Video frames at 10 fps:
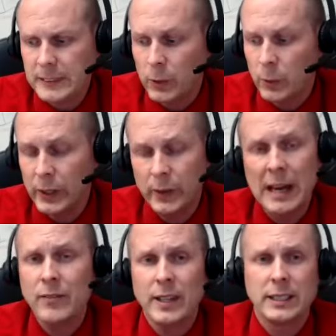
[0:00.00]
And when you
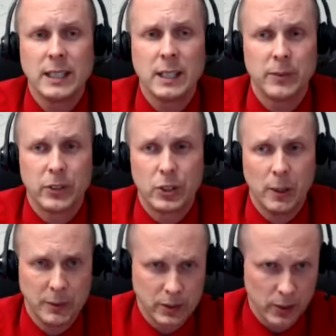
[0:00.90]
have that type of a
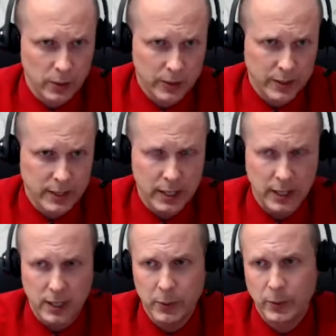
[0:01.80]
drop, it's called orthostatic
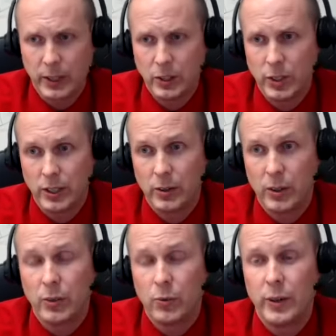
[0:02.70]
hypotension. And
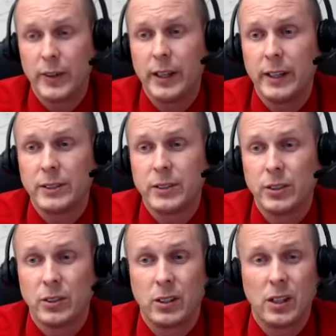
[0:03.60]
if we think it's
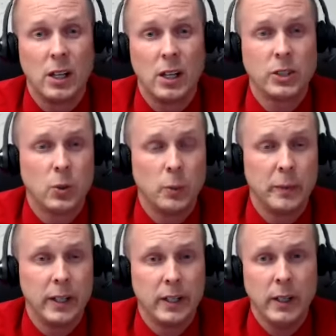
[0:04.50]
neurological,
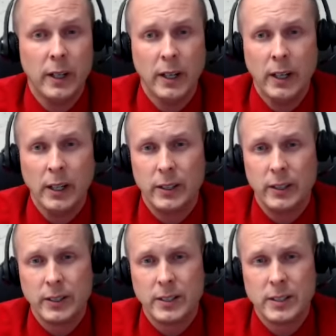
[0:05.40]
meaning
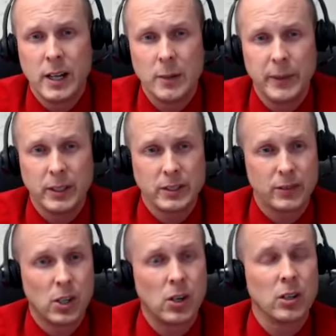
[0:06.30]
it's not because of
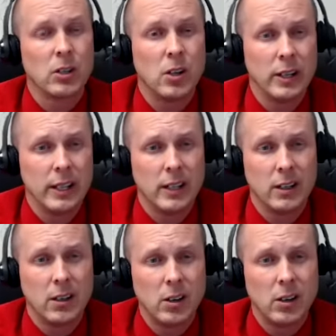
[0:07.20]

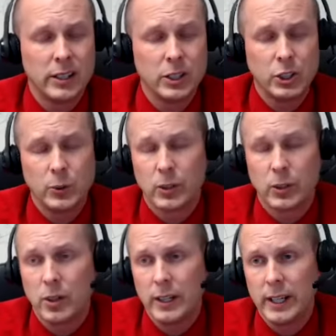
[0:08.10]
a heart issue or a
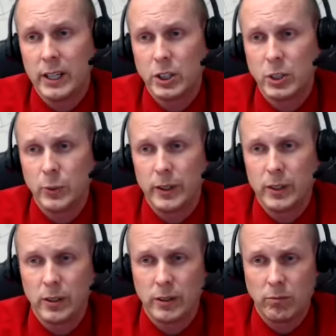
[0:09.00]
cardiac issue, we
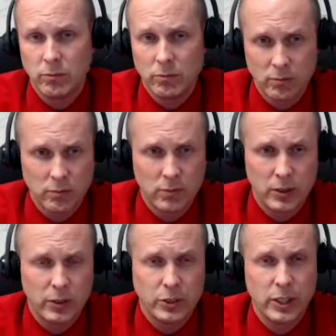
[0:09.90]
call it
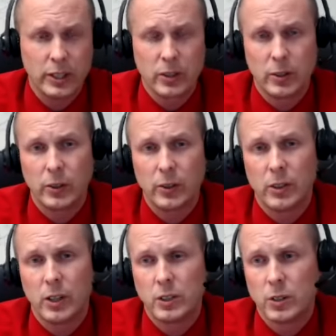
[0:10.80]
neurogenic or
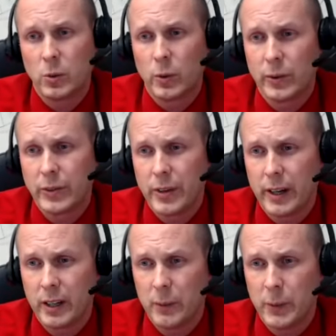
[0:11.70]
neurological
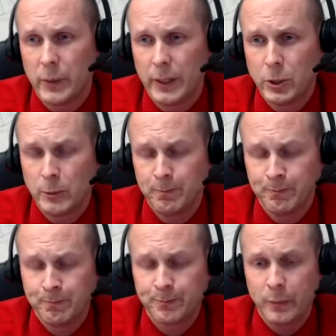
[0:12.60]
orthostatic hypotension.
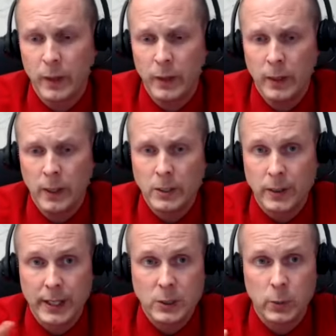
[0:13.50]

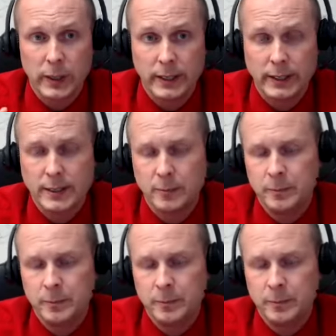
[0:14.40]
So that's what it is.